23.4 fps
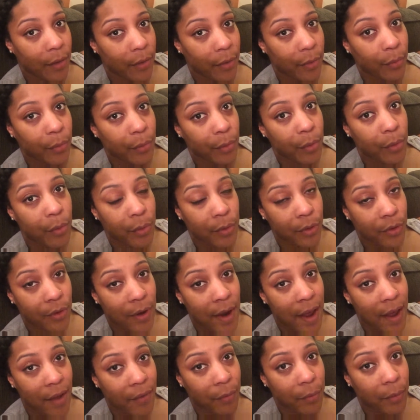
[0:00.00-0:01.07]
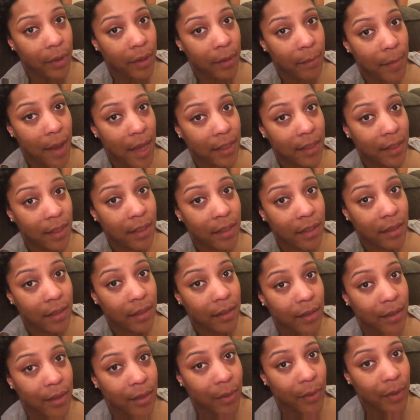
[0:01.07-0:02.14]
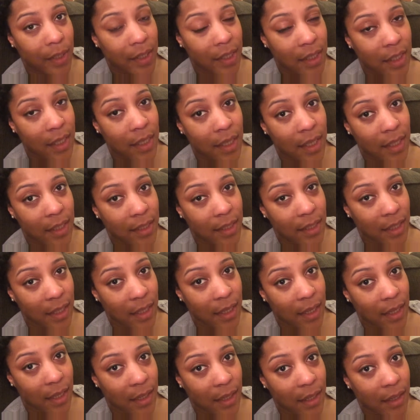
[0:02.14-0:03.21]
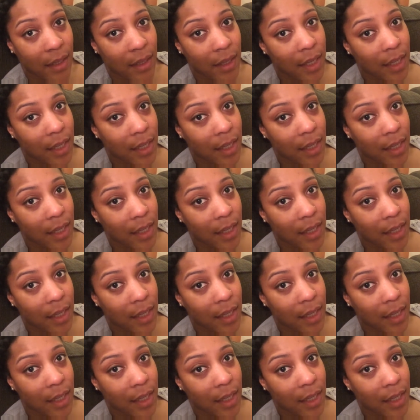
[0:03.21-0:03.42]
through Google Drive with my sister so that she can see it.